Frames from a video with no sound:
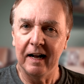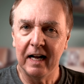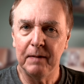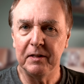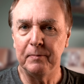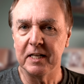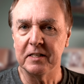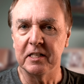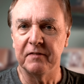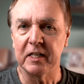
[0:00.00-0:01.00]
I'm in the
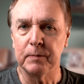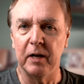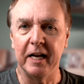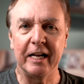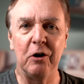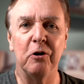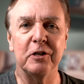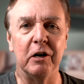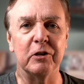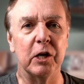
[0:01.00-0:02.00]
business of explaining
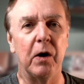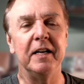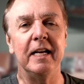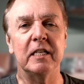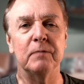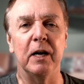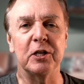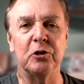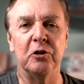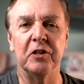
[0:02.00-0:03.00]
audio, so I need to
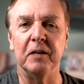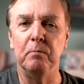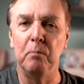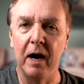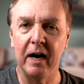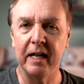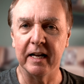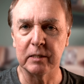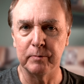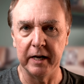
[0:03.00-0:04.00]
make sure that my
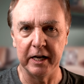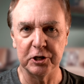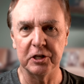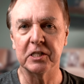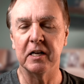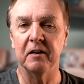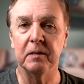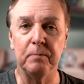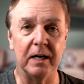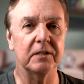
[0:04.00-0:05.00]
explanations are
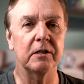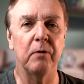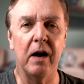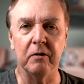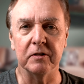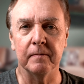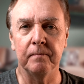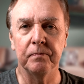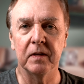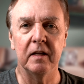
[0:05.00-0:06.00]
the best around.
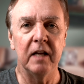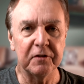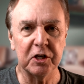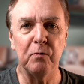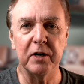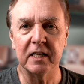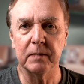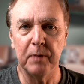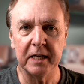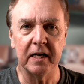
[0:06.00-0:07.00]
If someone
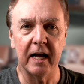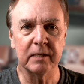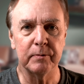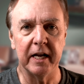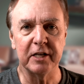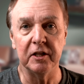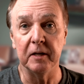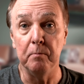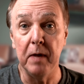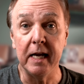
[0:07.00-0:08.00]
has a better explanation
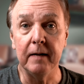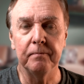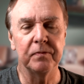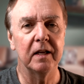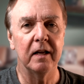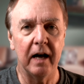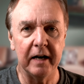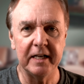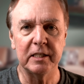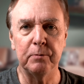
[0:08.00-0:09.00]
than me,
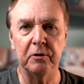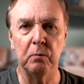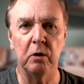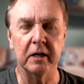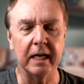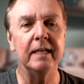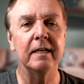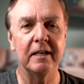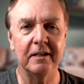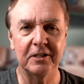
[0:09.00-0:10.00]
I need to put the work in
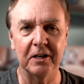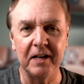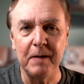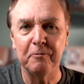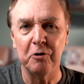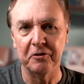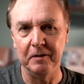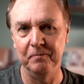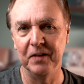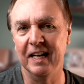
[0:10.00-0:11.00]
to leapfrog
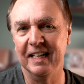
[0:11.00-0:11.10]
them.